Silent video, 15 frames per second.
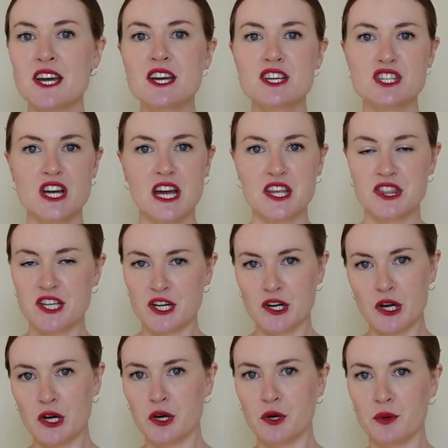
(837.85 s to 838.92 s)
shine
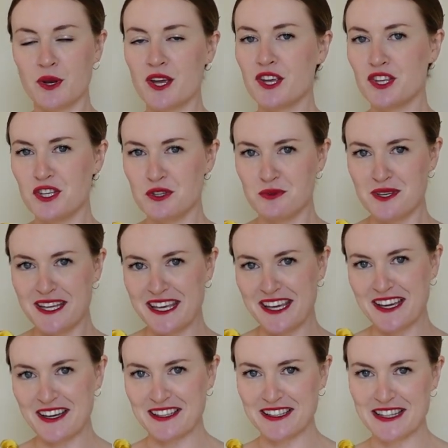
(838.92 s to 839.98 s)
their own
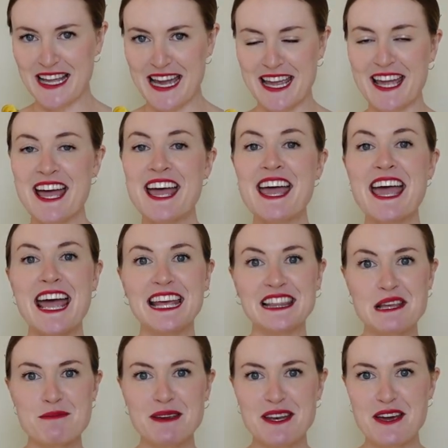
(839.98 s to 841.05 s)
unique light. And
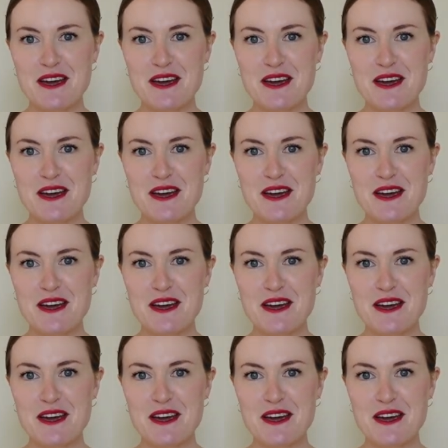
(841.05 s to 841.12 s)
let me